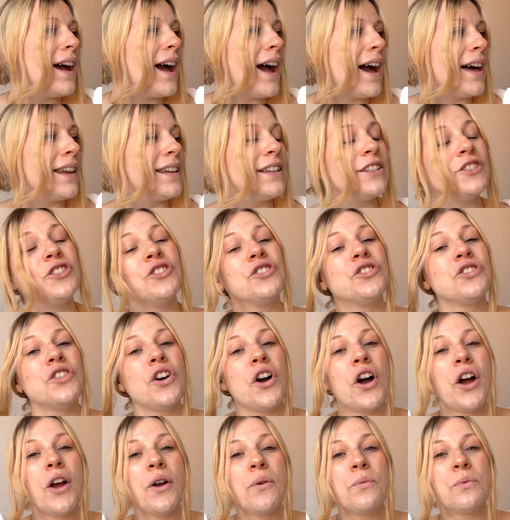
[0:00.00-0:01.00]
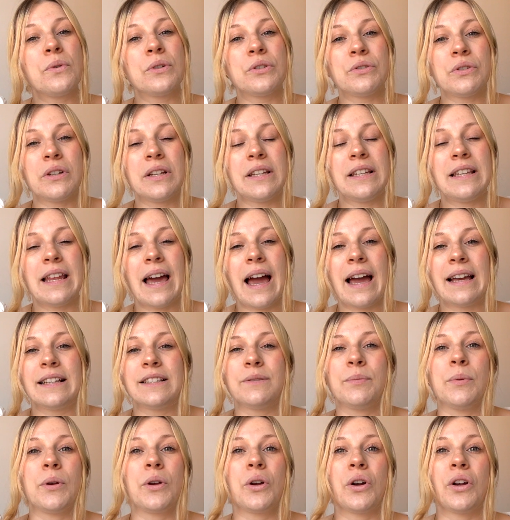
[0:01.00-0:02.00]
And I just thought it was really
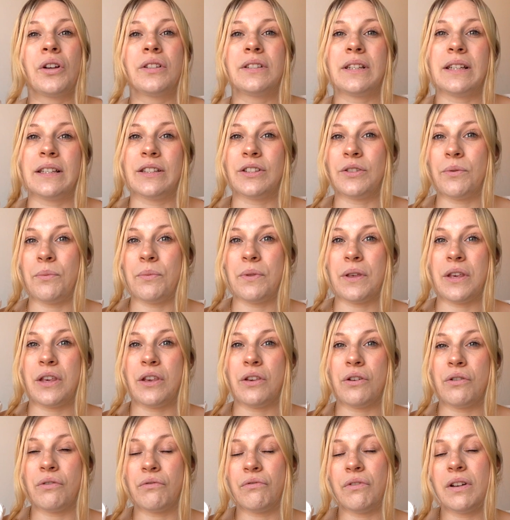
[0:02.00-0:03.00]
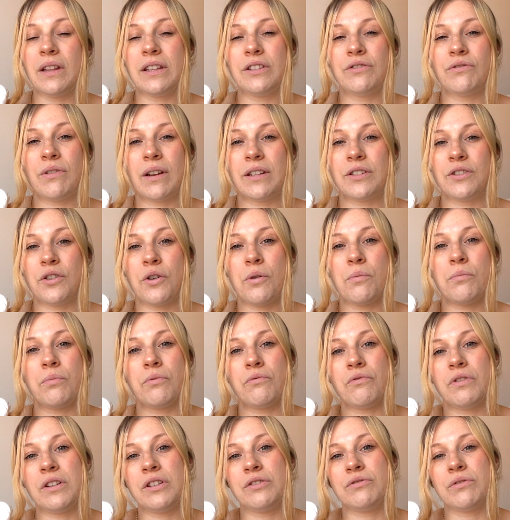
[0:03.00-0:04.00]
nice because it's something you could really dress up,
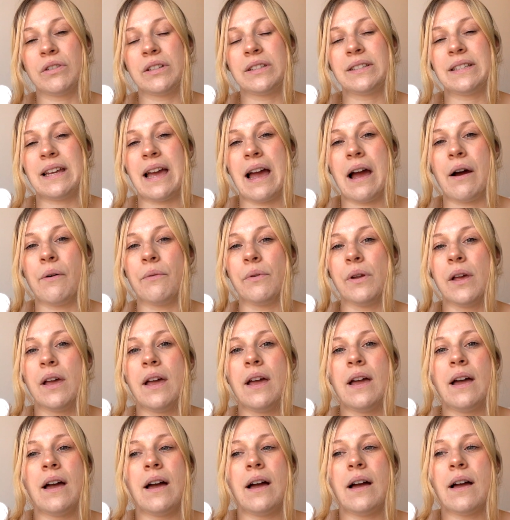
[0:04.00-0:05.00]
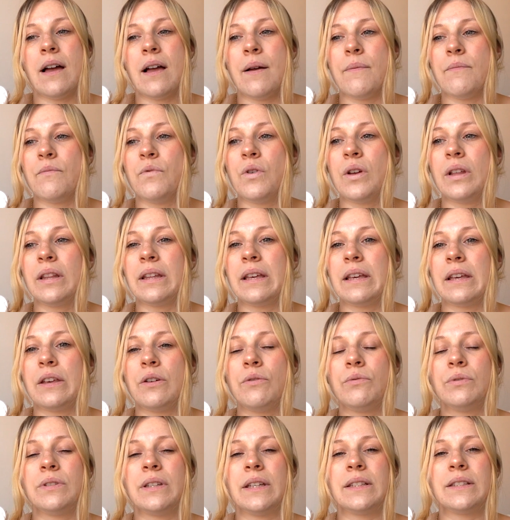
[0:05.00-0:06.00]
really dress down, really
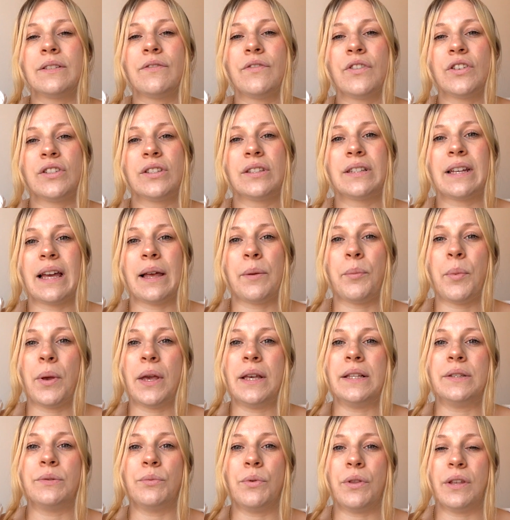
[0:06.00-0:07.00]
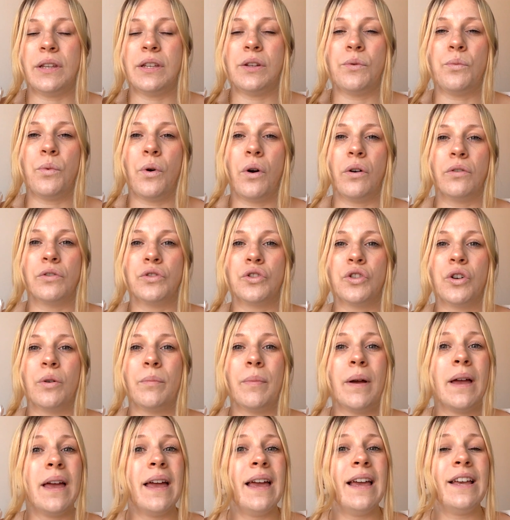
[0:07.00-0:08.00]
use it as a versatile piece within your
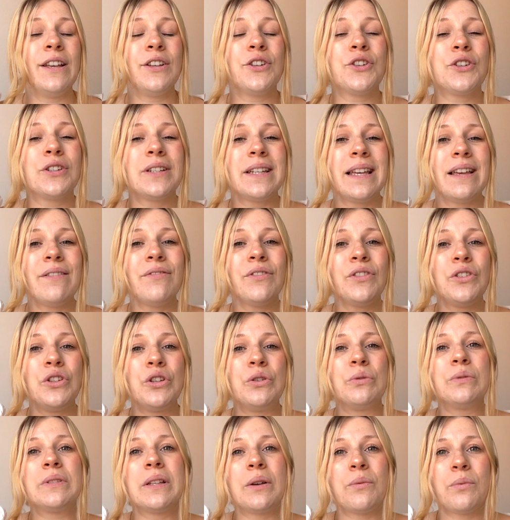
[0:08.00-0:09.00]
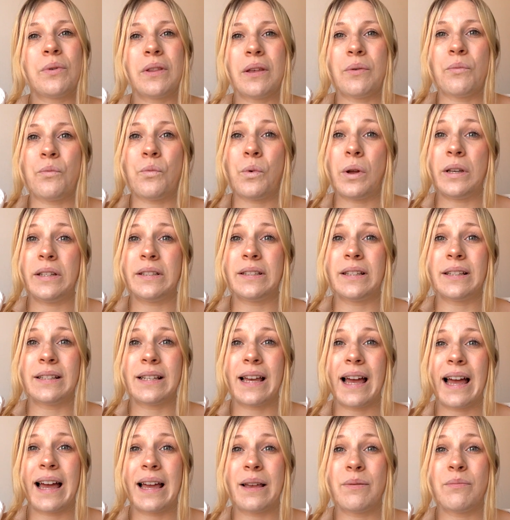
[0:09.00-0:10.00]
wardrobe. You could even use it within winter
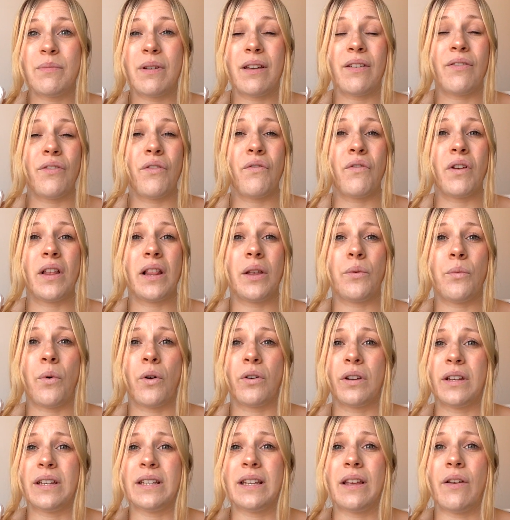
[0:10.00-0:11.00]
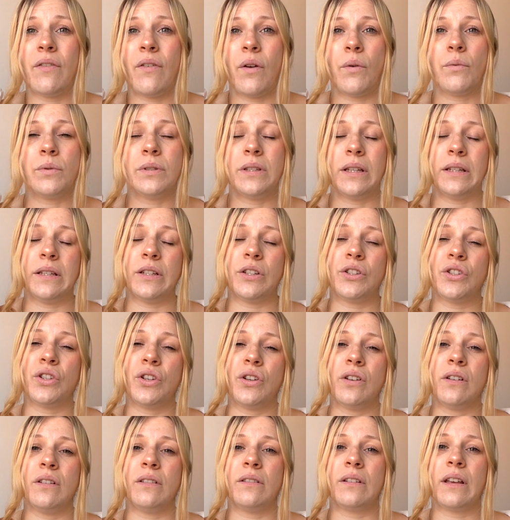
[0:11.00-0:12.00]
time if you really wanted, if it was in a
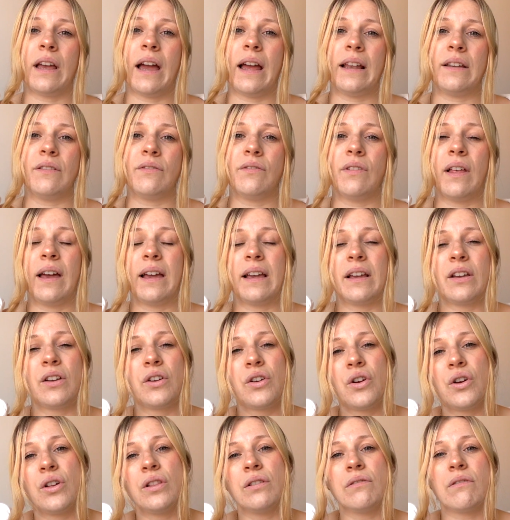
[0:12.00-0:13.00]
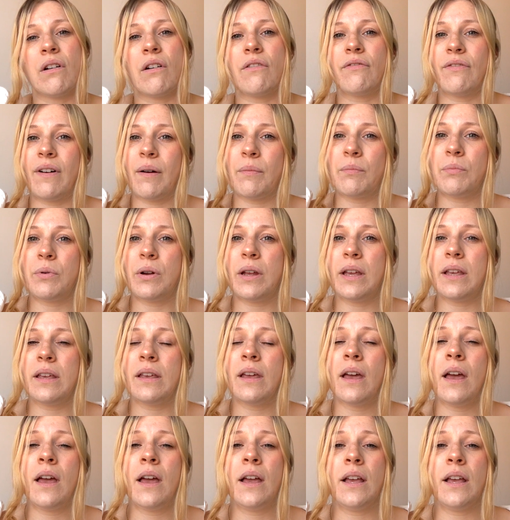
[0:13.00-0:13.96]
certain kind of like colour or fabric.